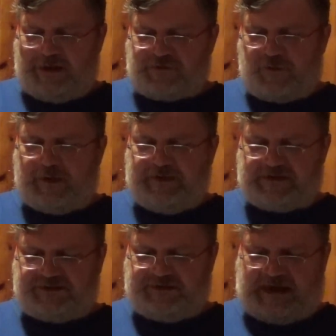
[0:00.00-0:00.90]
During
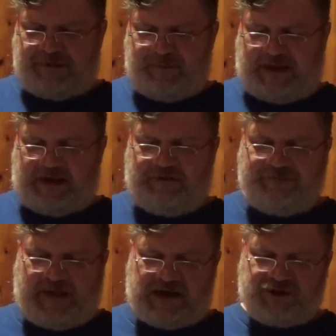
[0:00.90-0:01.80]
this deathbed
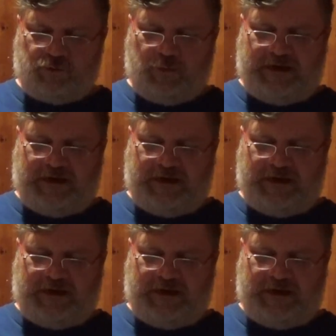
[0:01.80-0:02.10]
confession,